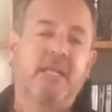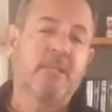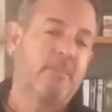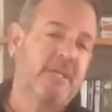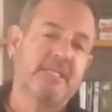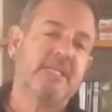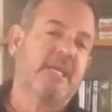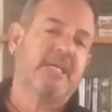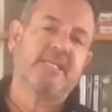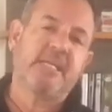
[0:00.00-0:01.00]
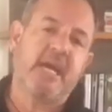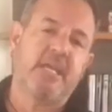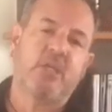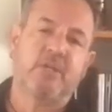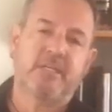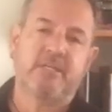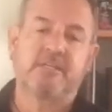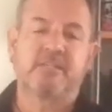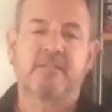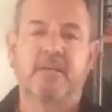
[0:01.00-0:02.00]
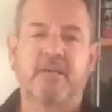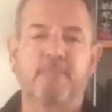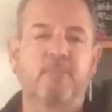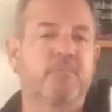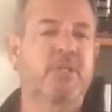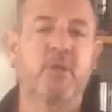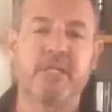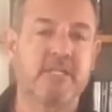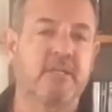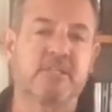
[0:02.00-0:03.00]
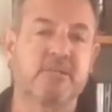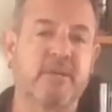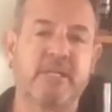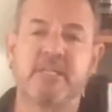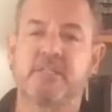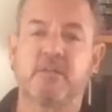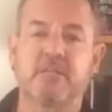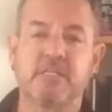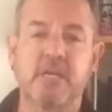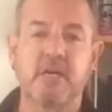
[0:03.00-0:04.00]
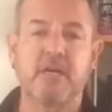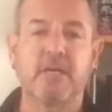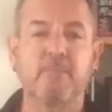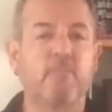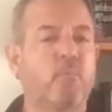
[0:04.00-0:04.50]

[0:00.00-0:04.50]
the best thing I could tell you is, you know, I tell this to my kids all the time,